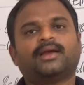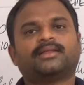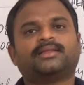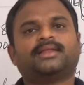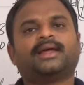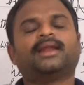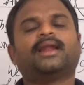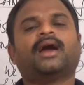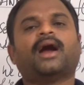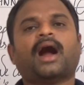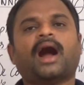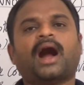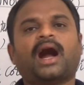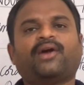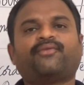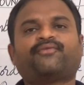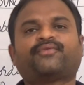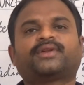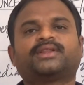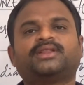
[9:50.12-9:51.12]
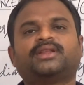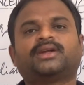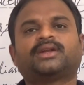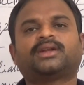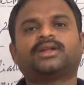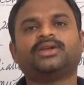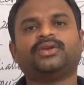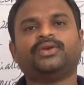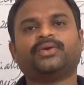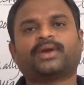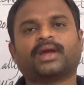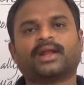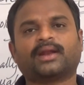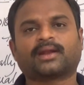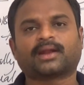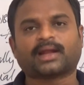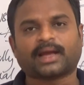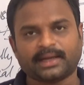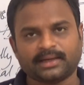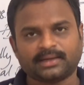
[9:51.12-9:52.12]
Then after that you
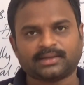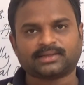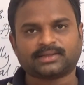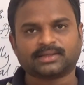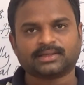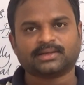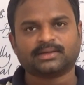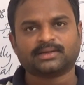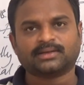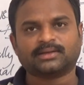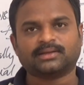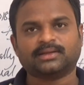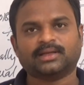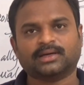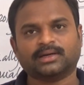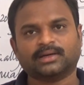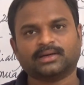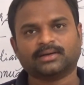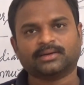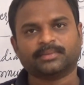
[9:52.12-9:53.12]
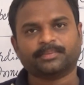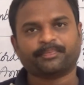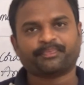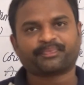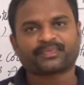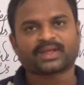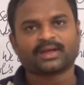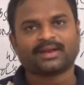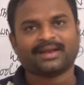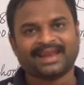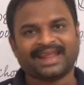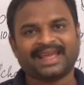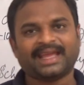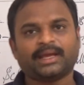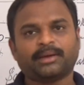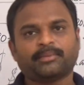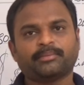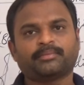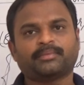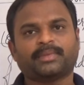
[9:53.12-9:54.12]
can write the
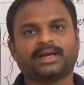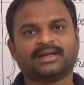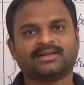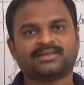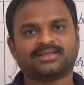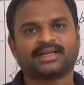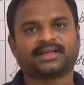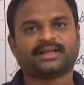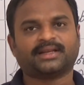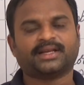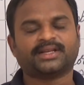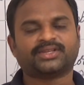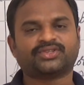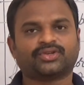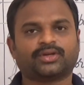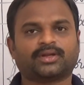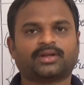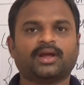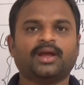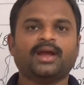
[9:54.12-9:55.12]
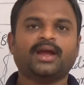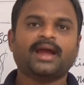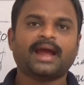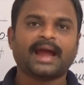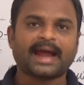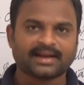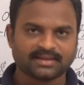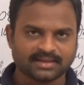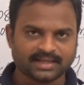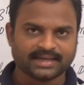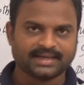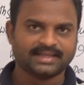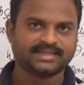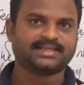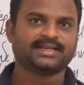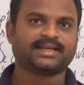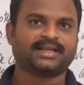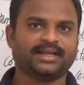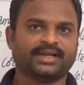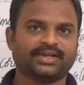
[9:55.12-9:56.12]
name and signature and the
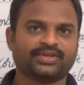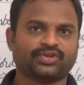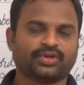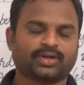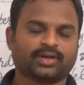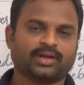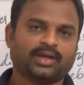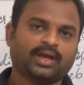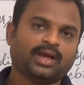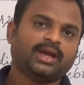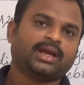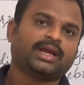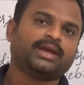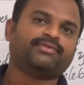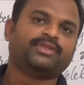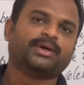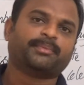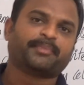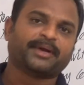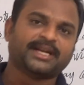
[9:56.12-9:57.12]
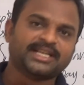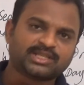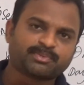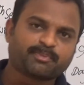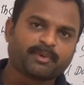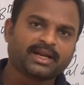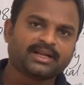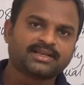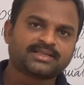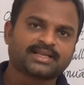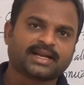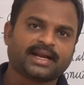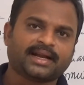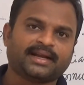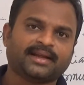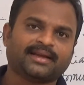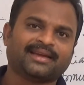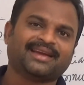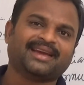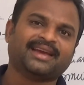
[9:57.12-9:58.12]
designation. If the principal is
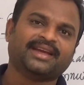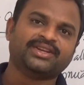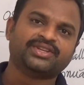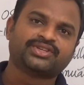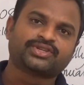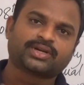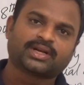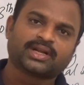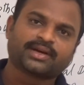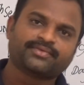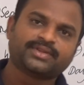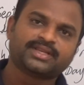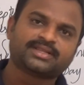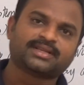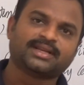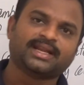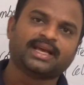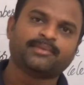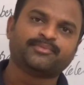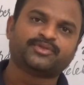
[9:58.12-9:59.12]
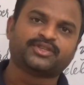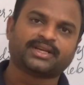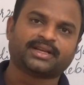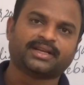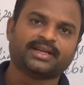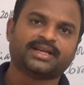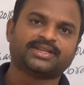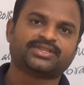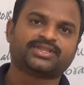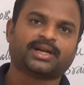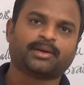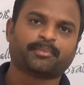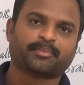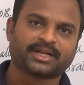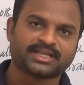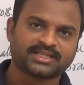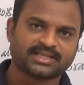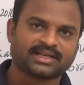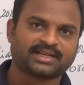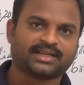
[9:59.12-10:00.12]
writing, instead of this name, signature and
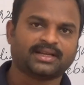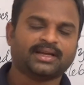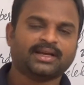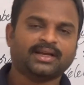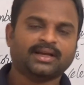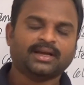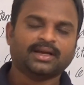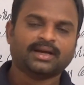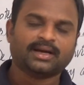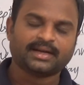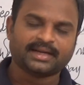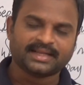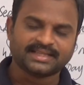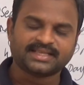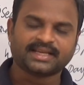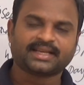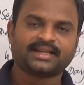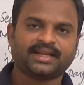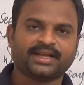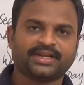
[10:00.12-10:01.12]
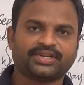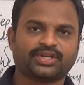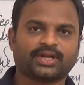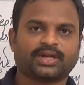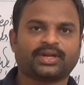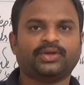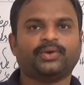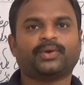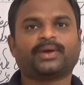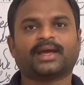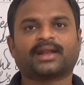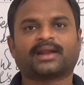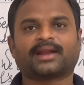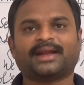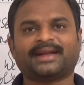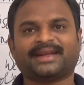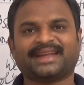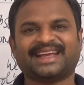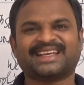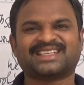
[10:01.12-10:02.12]
present designation, you can
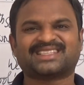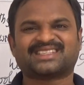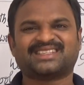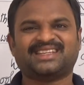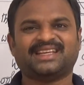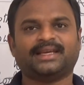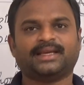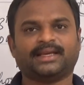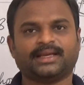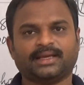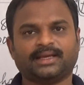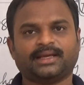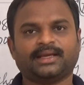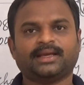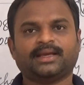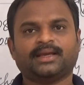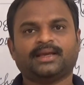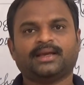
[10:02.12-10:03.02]
write SD